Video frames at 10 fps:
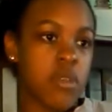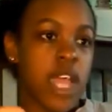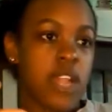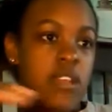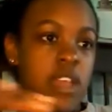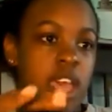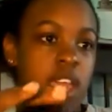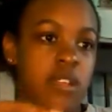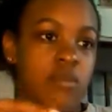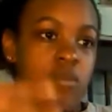You had to
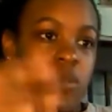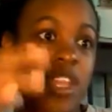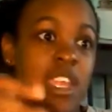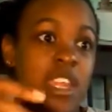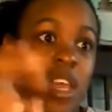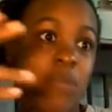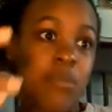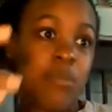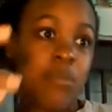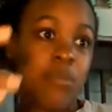kind of clean
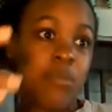diapers.